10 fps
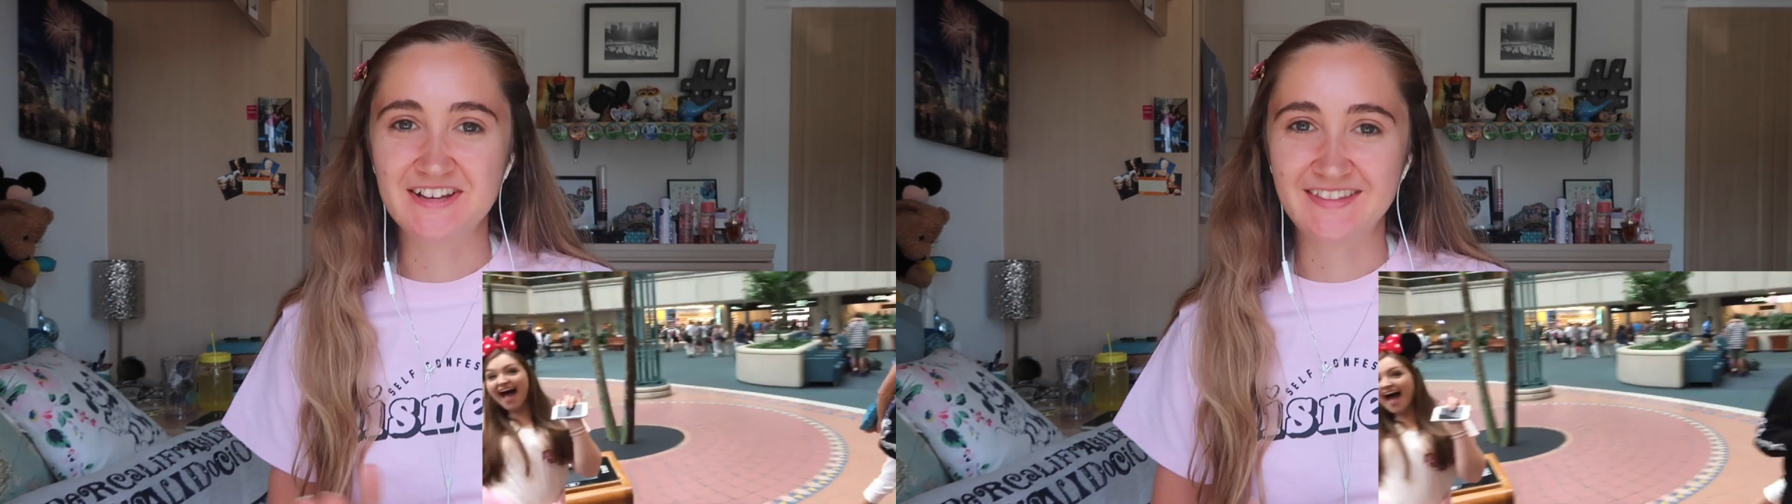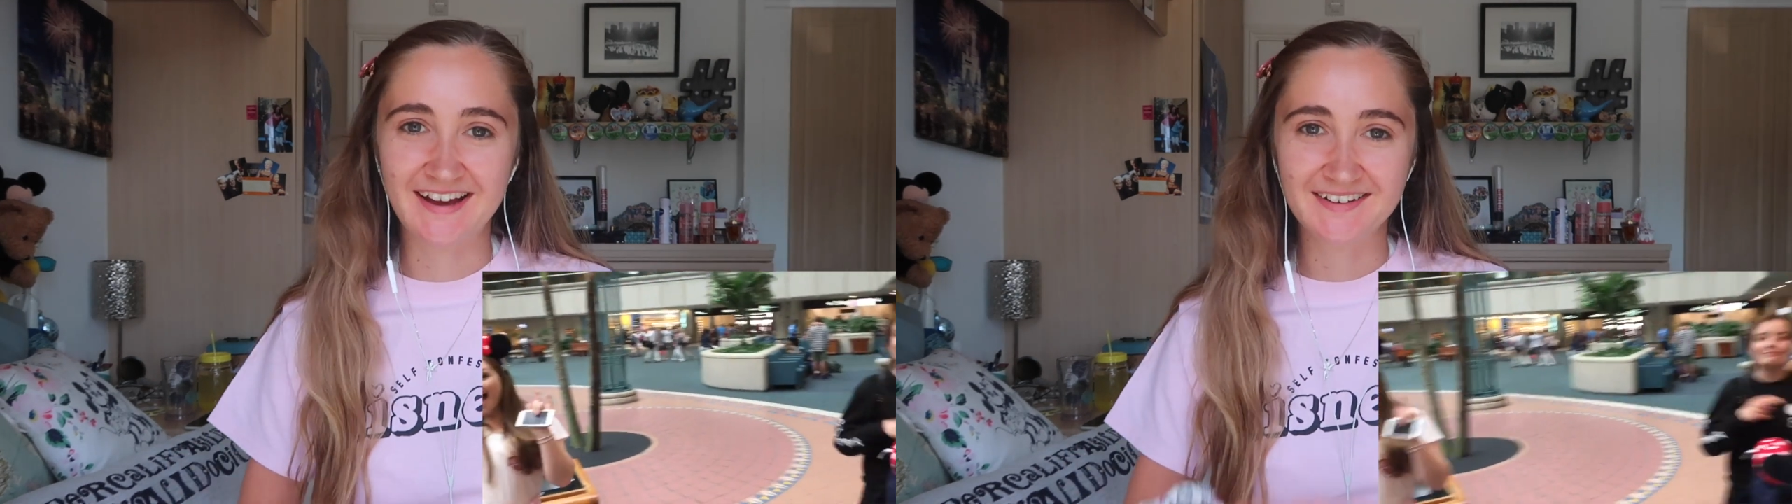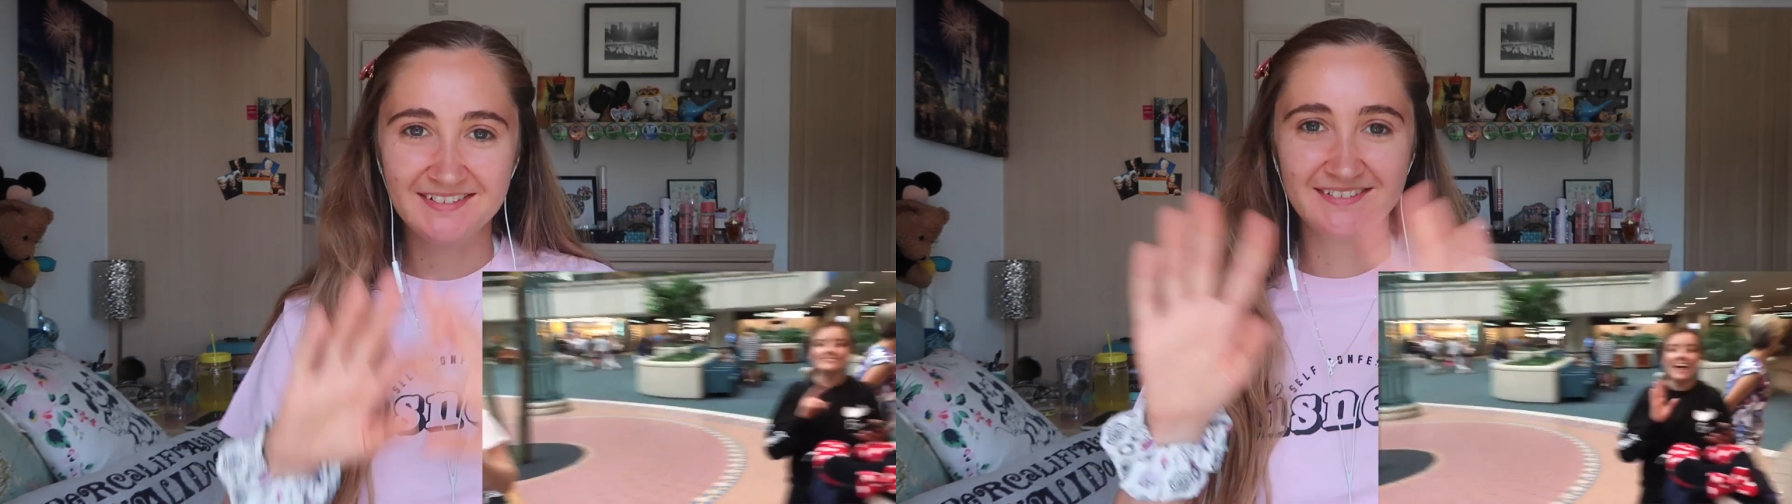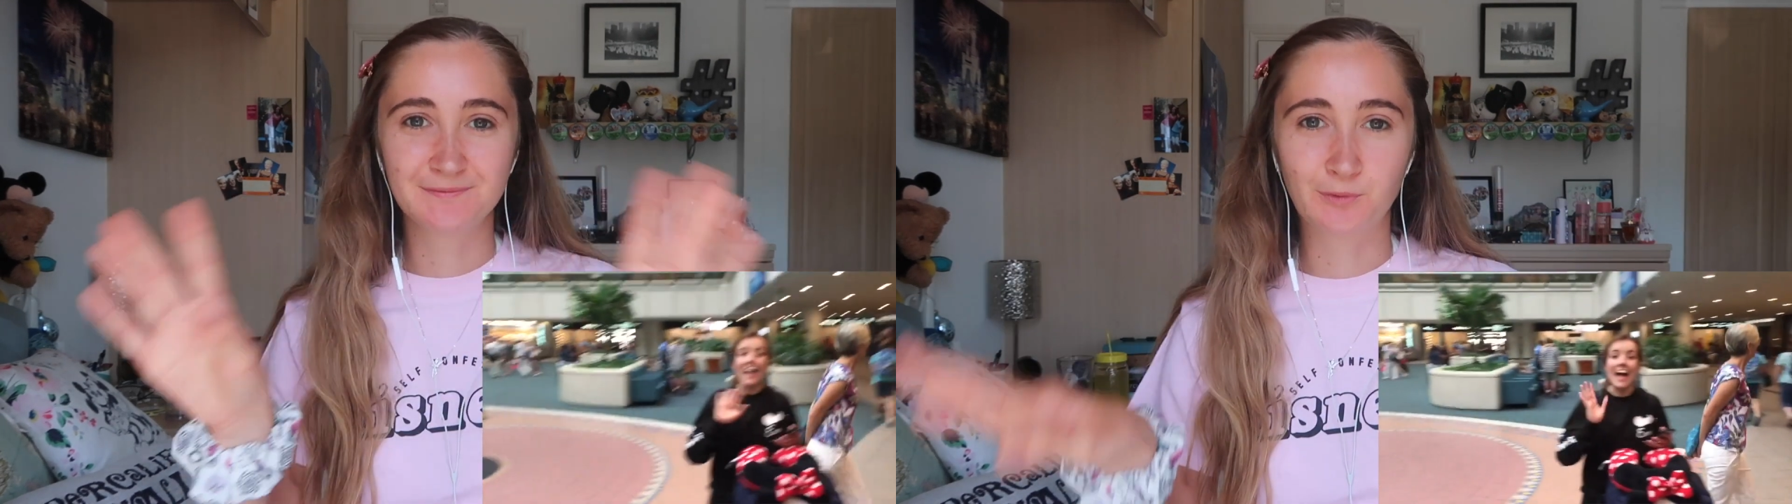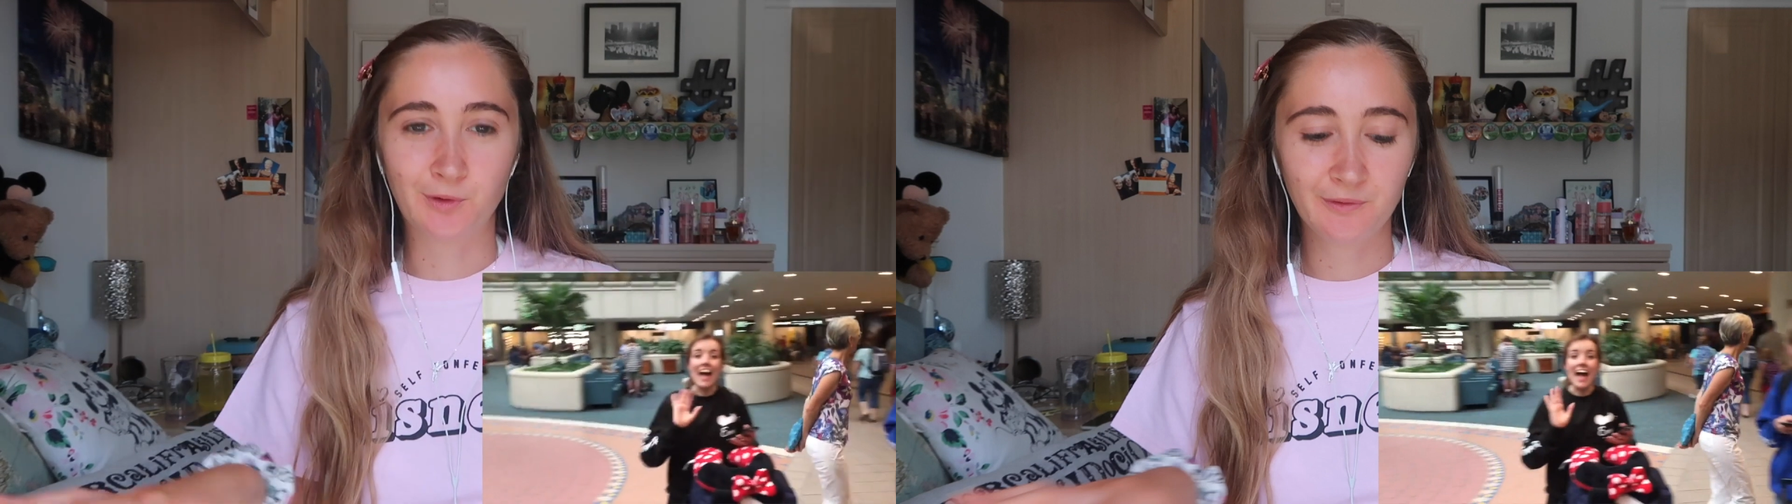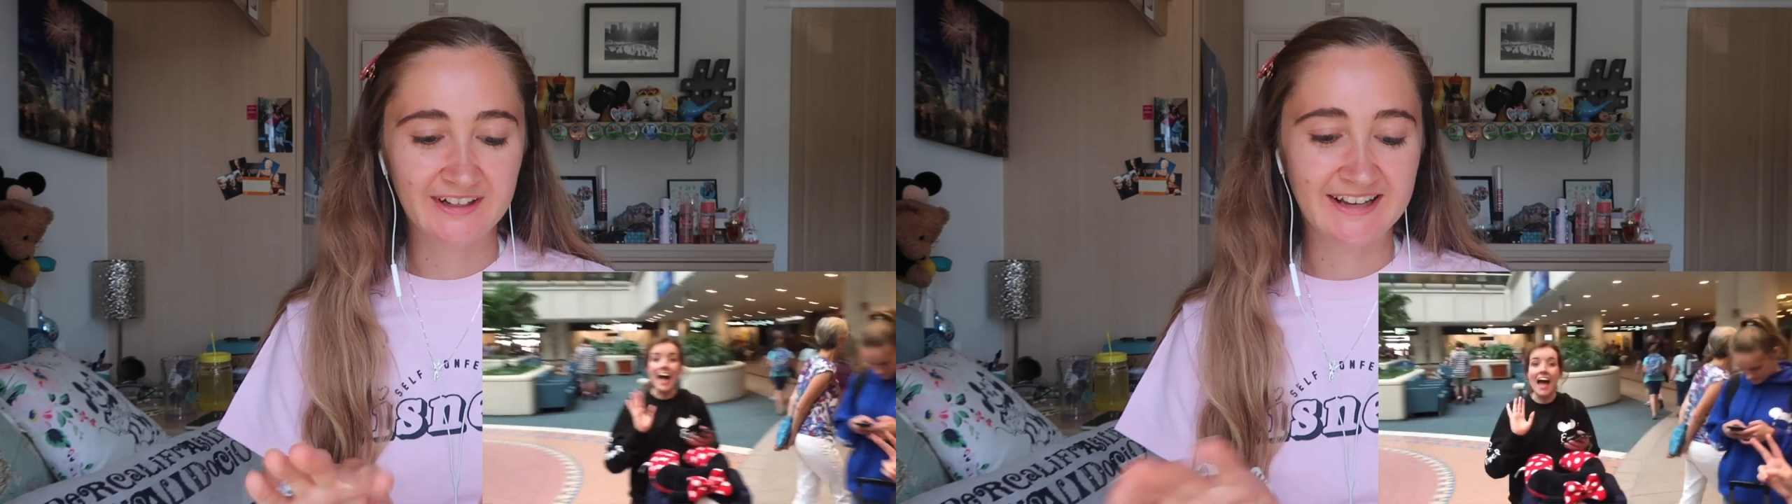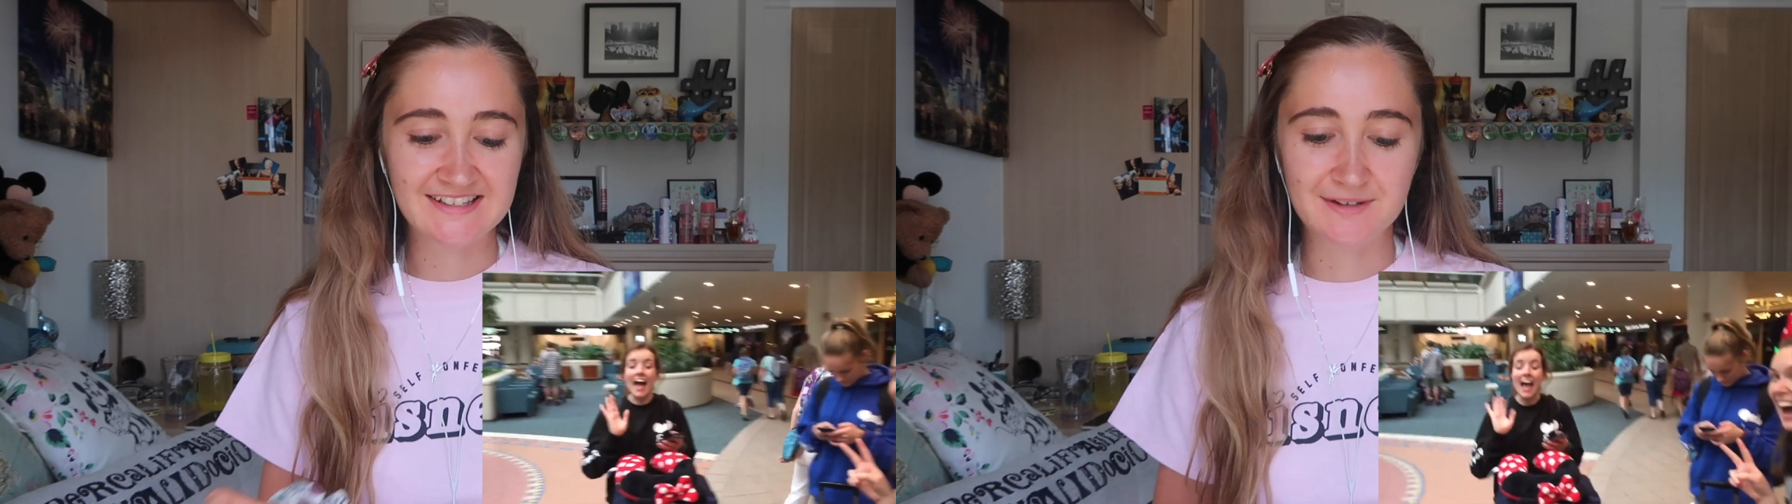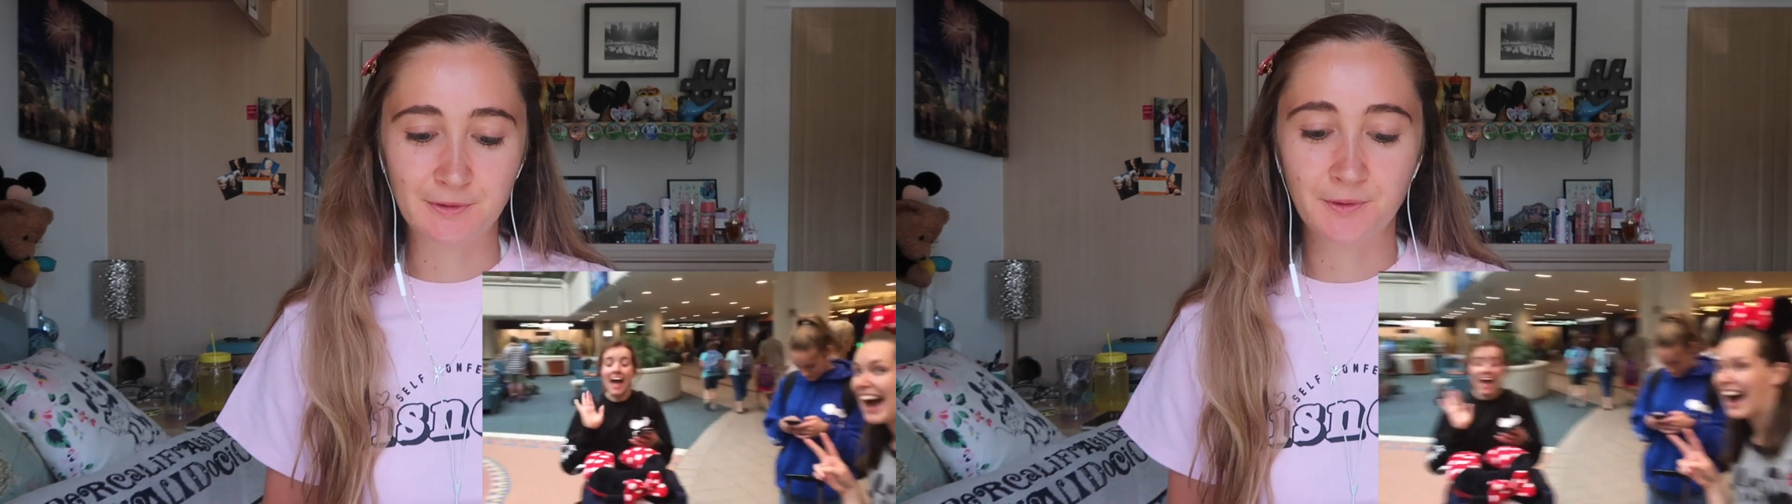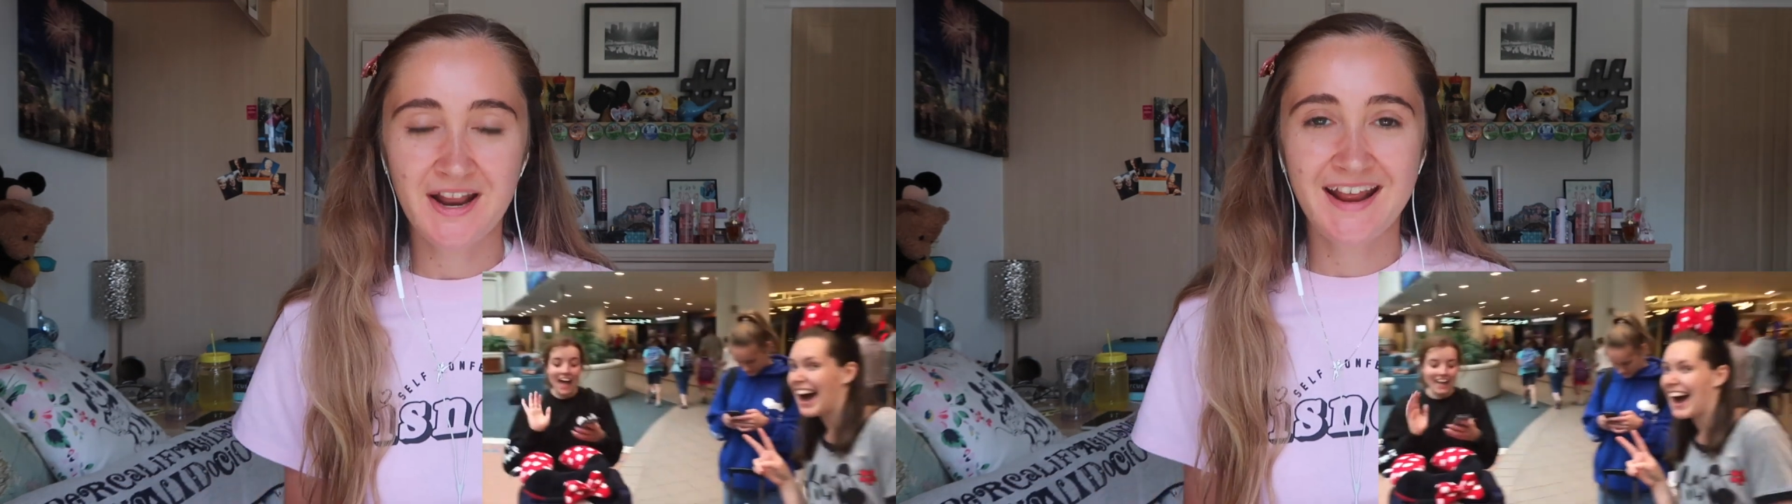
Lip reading: at that wall, the classic wall.